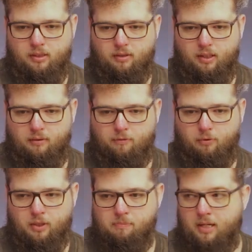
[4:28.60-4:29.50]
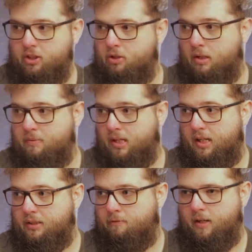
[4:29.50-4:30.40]
in 3 major
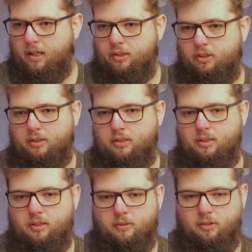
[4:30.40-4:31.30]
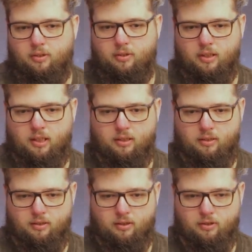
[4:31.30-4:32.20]
websites: a financial institution
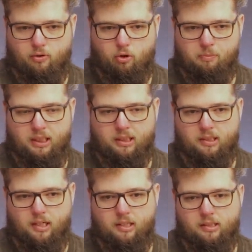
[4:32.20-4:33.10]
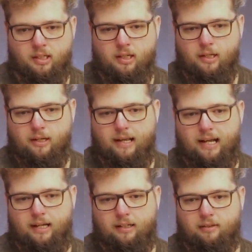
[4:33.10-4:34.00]
and social media sites.
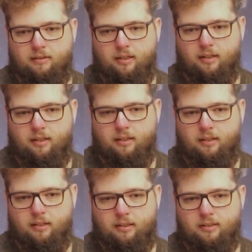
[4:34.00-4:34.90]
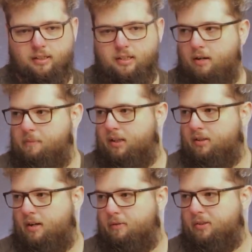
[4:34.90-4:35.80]
And in 6.5
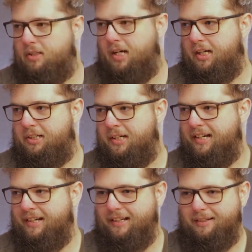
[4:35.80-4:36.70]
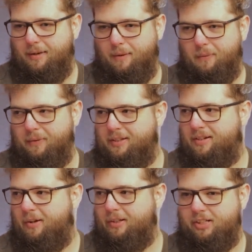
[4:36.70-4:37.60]
minutes live on stage. So I won the
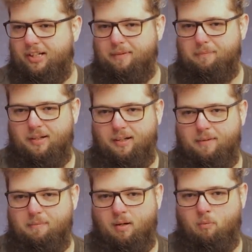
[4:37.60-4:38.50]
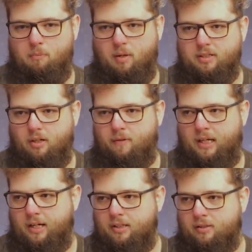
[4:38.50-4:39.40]
scholarship. I won my
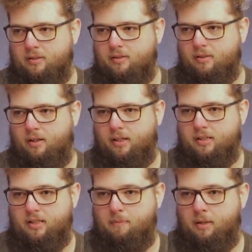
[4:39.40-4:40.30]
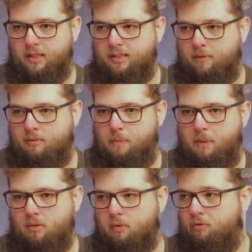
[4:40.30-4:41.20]
certifications. I sat my exams. I
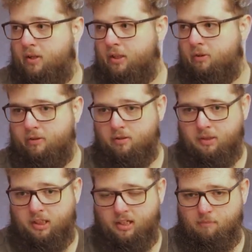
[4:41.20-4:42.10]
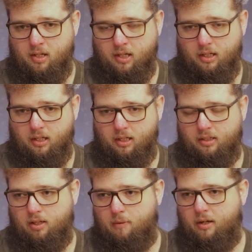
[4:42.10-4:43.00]
passed with flying colours and became a
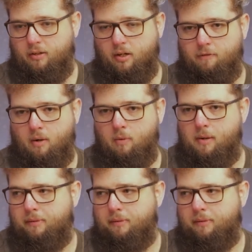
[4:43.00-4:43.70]
certified web